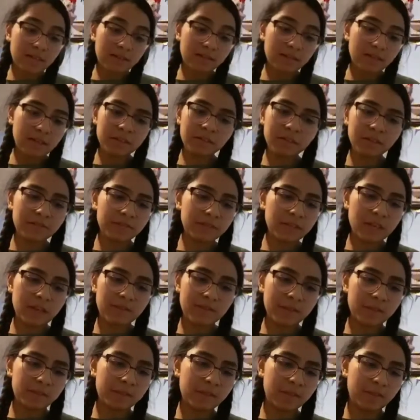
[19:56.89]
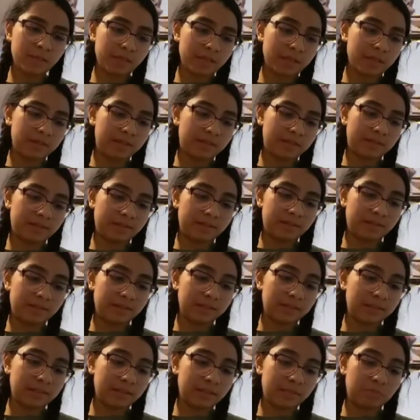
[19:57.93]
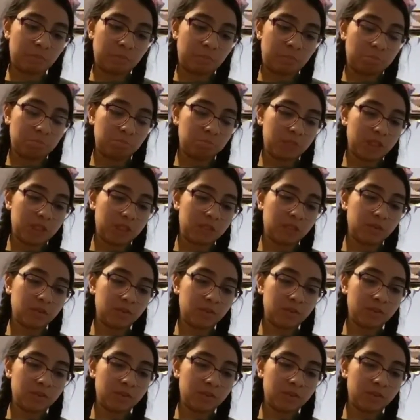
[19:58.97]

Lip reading: I don't even have that many pencils, just like 2